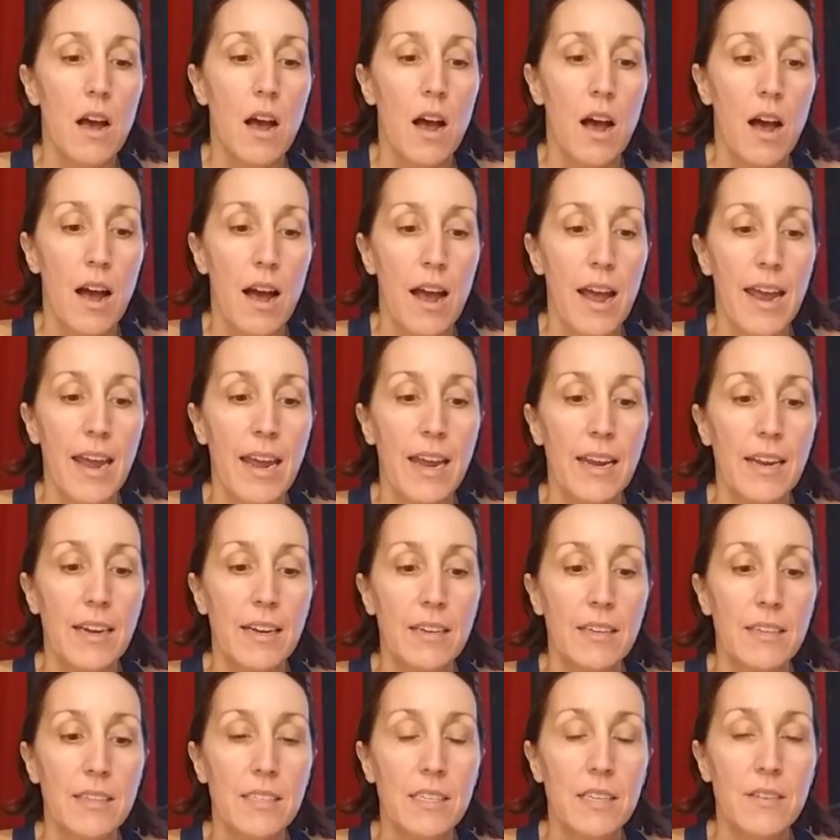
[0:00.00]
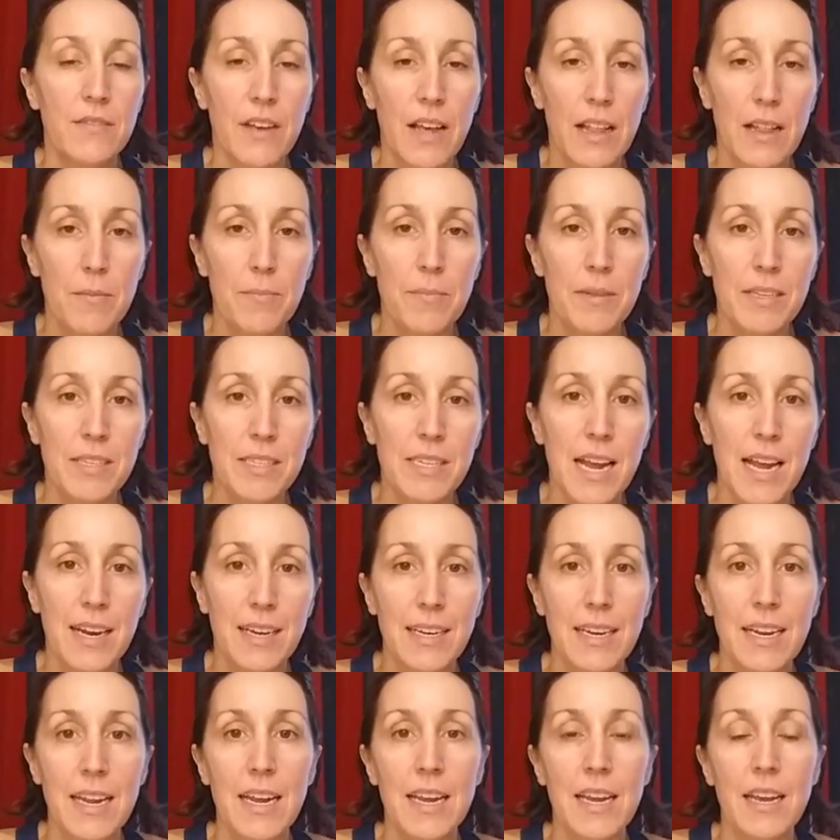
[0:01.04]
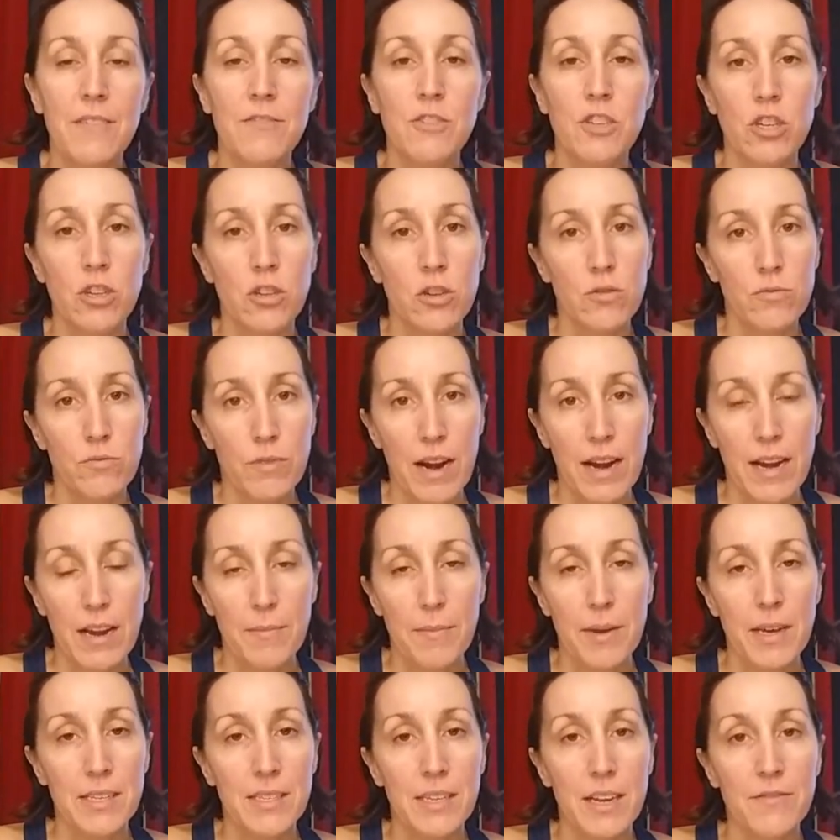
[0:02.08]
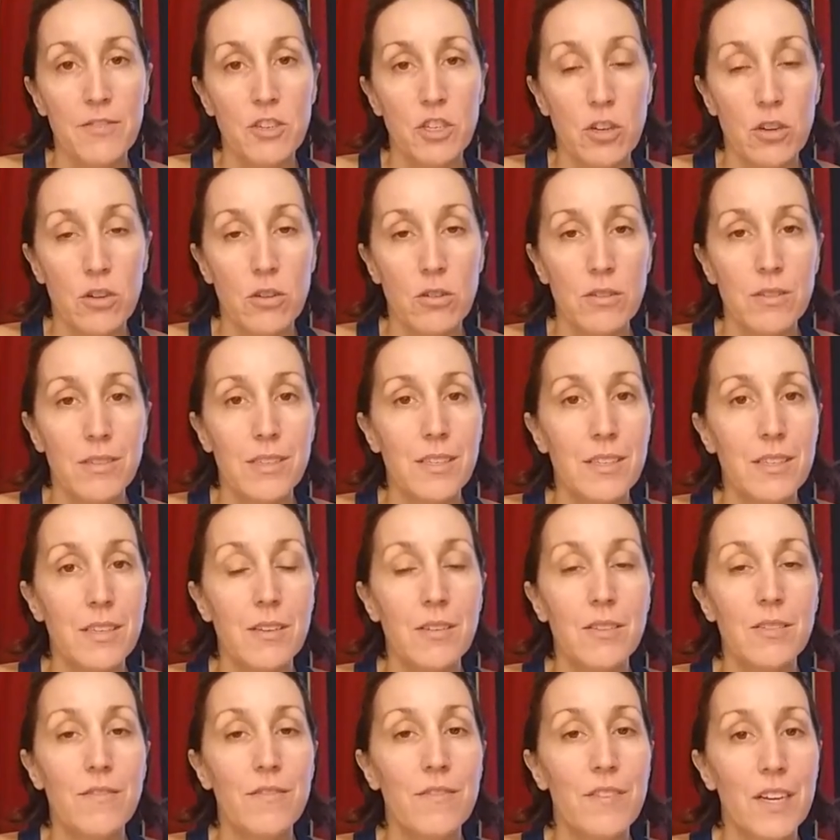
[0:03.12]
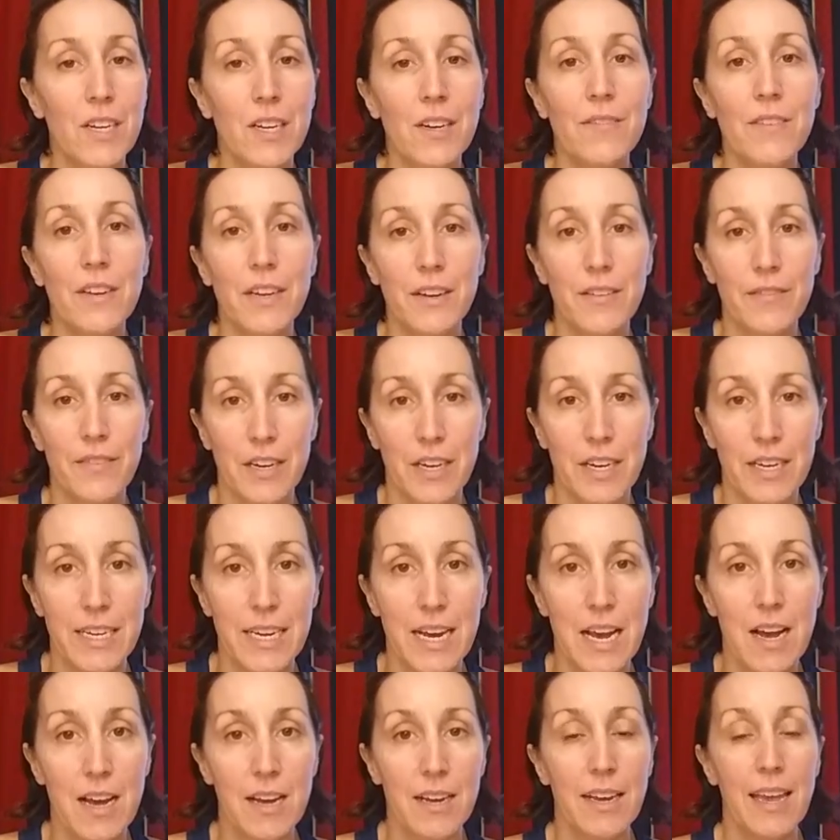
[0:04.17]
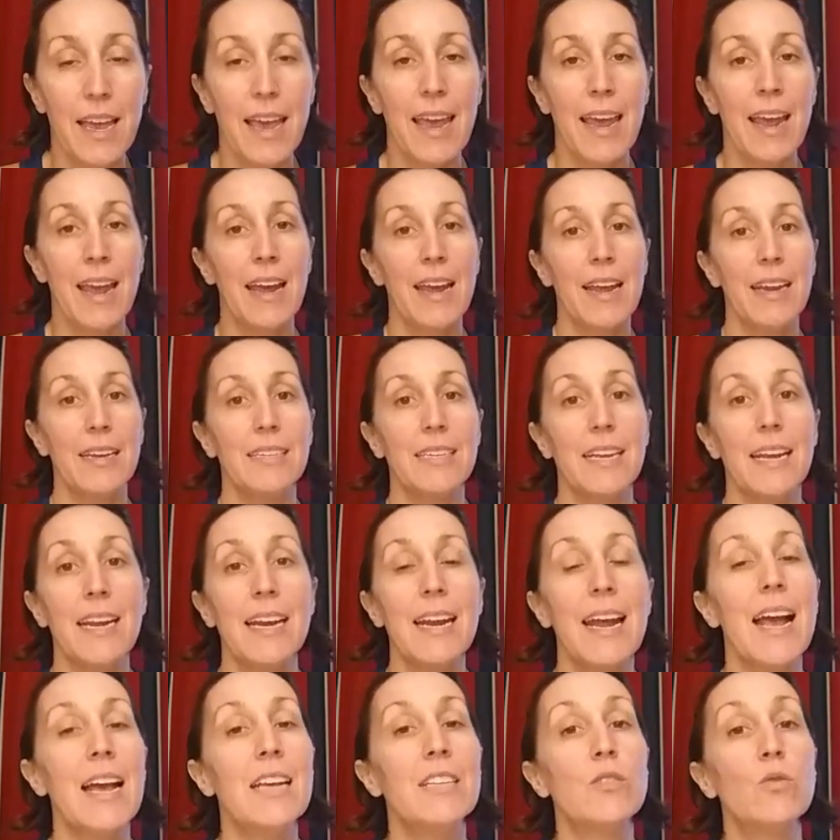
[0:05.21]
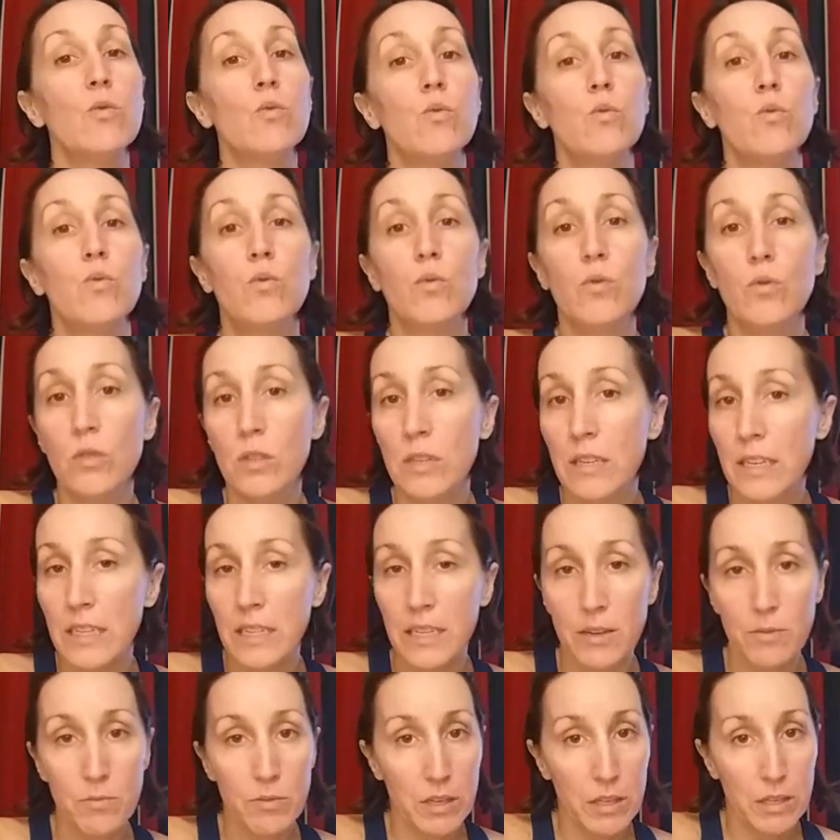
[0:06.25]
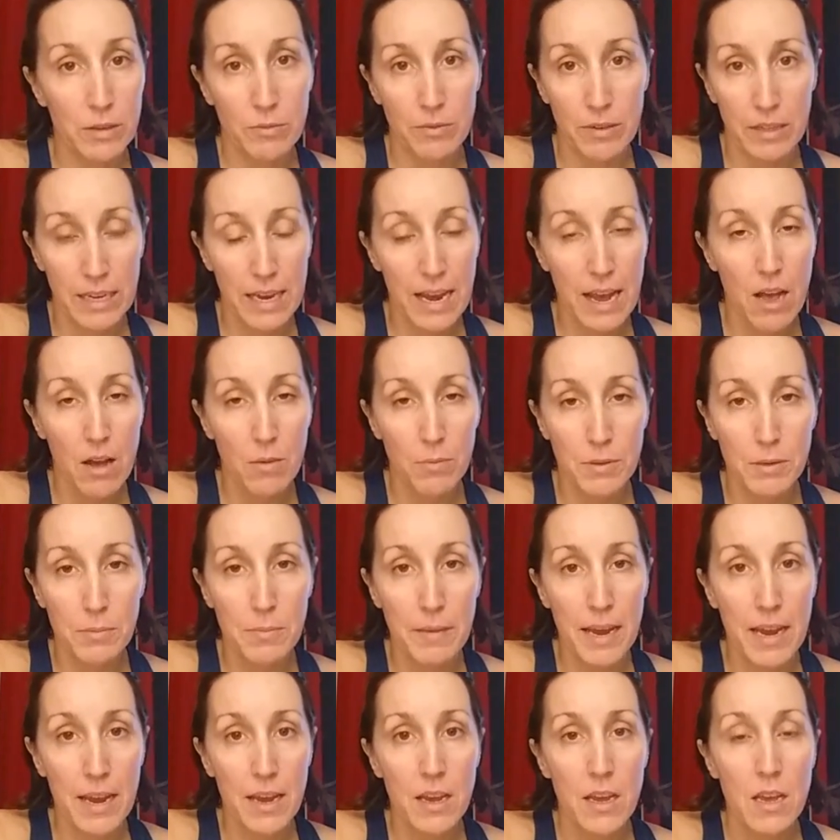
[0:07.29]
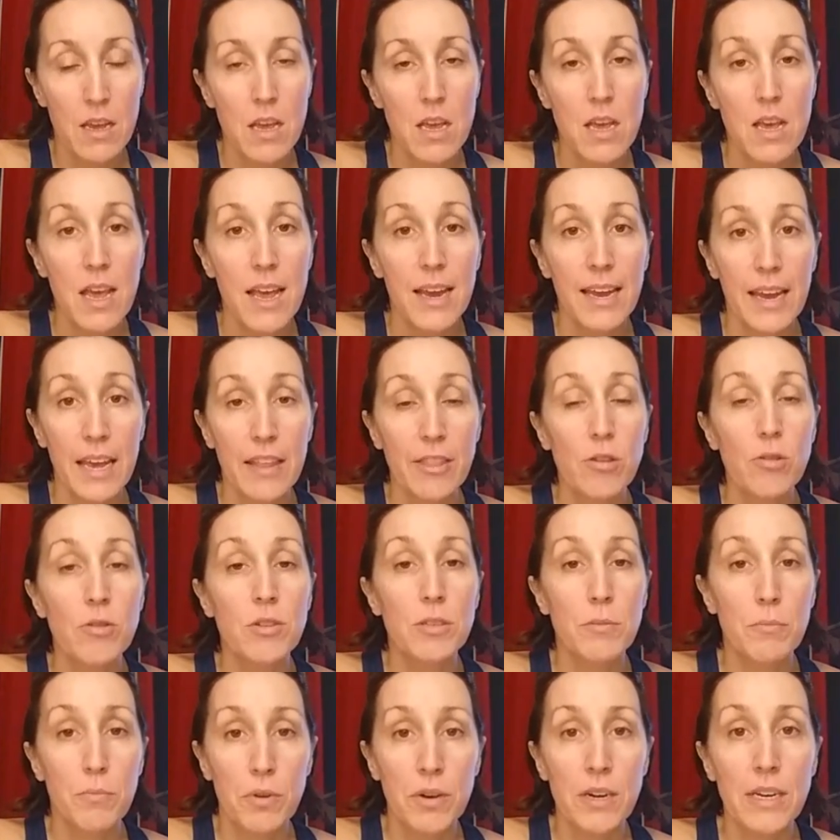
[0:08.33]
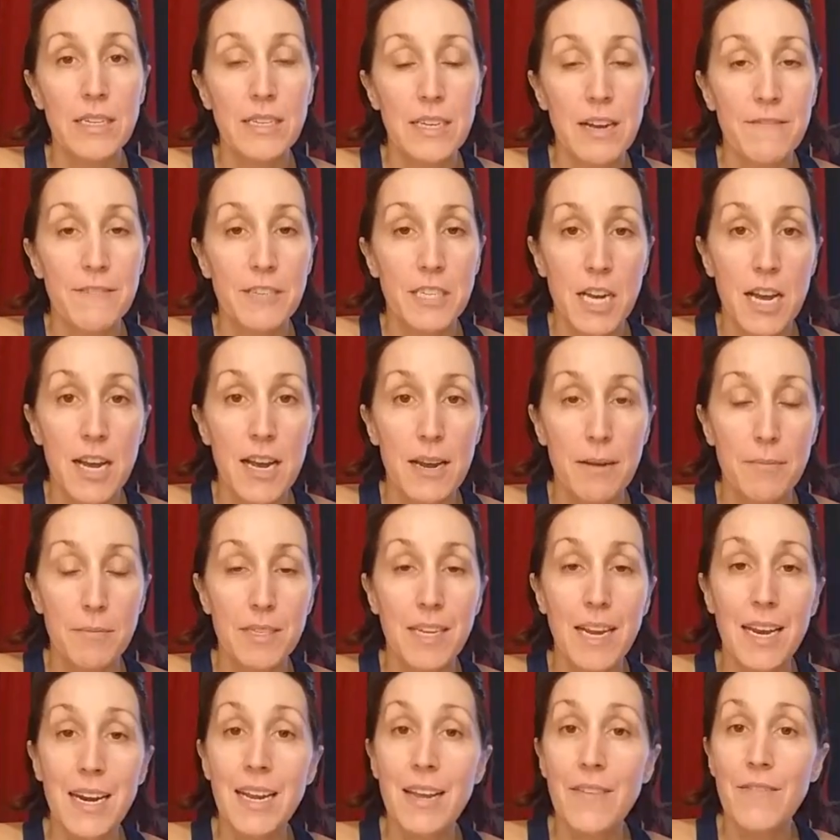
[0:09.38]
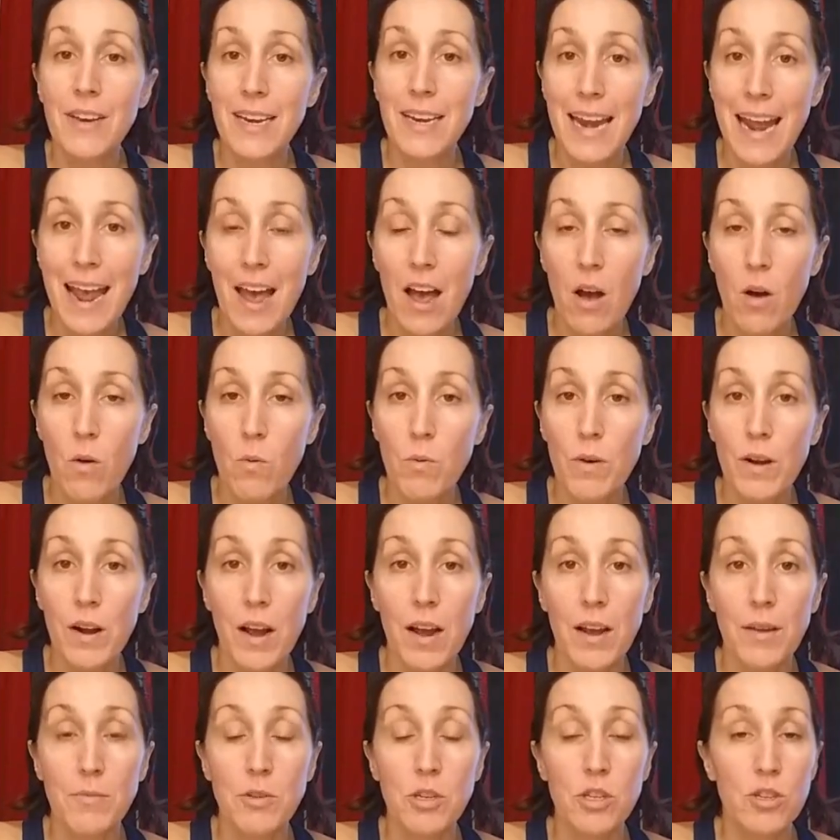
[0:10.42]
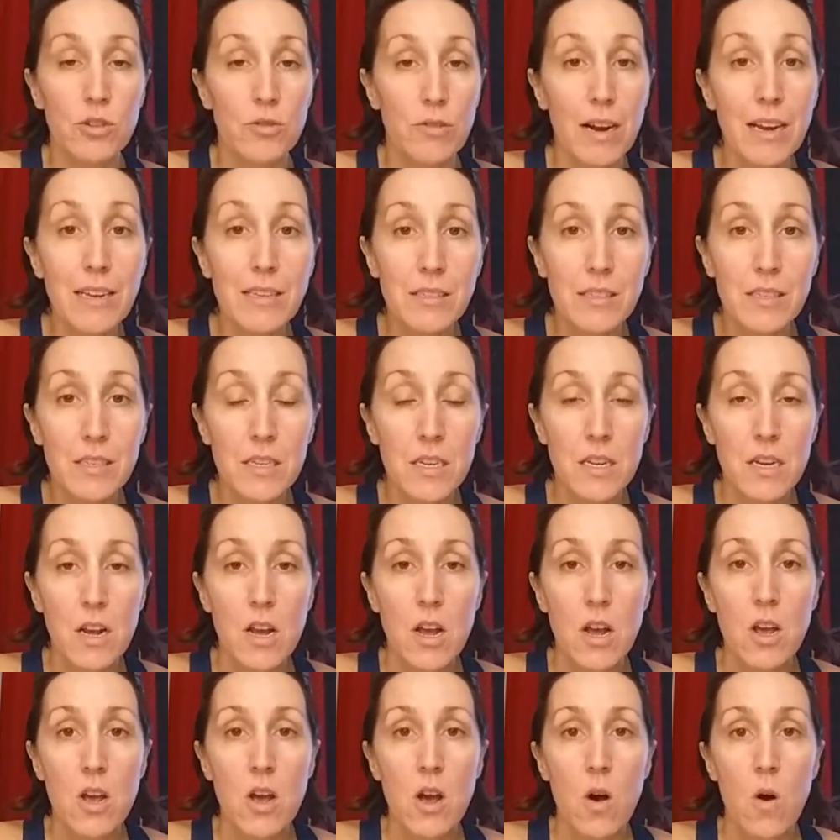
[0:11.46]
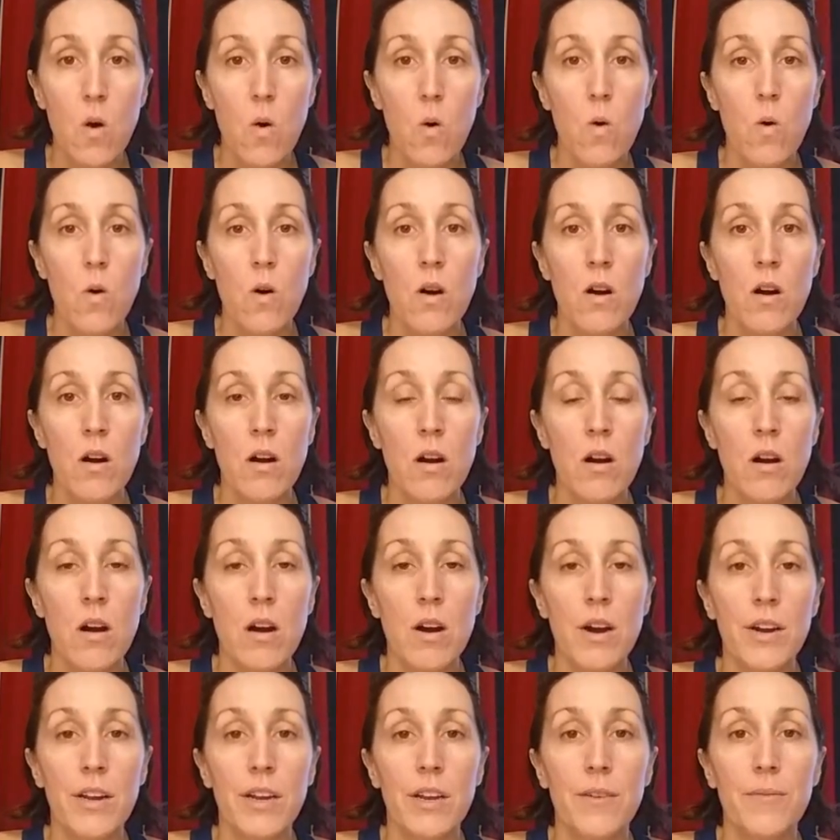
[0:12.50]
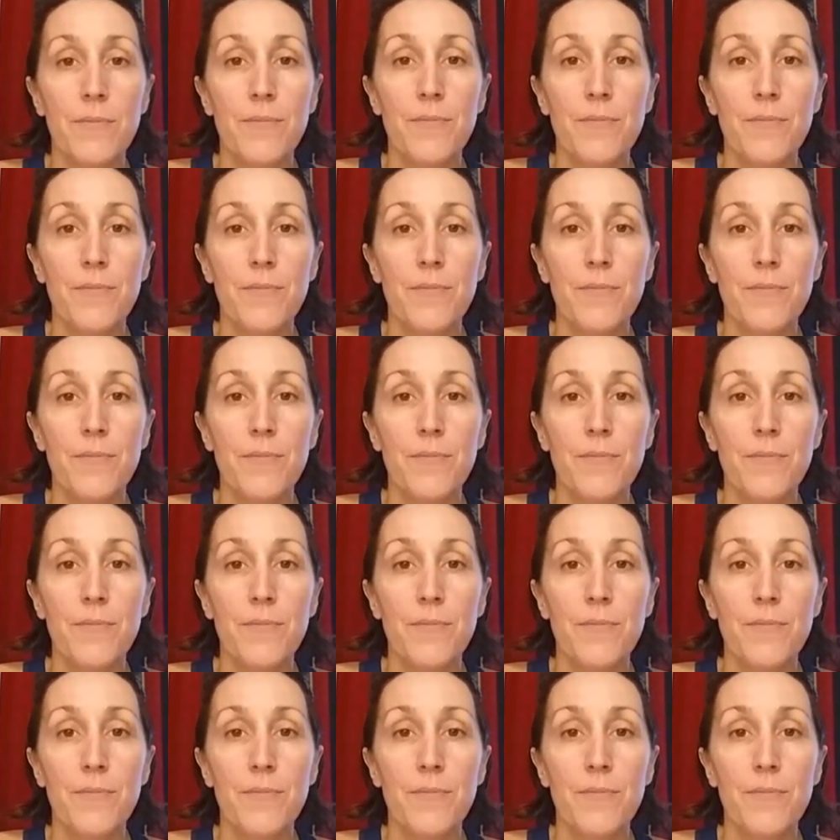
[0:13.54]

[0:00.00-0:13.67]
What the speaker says: I developed this technique of journal writing because I've journaled since I was very, very, very young. And it has really, really, really helped me get through some pretty tough times. And even now, when I'm stressed or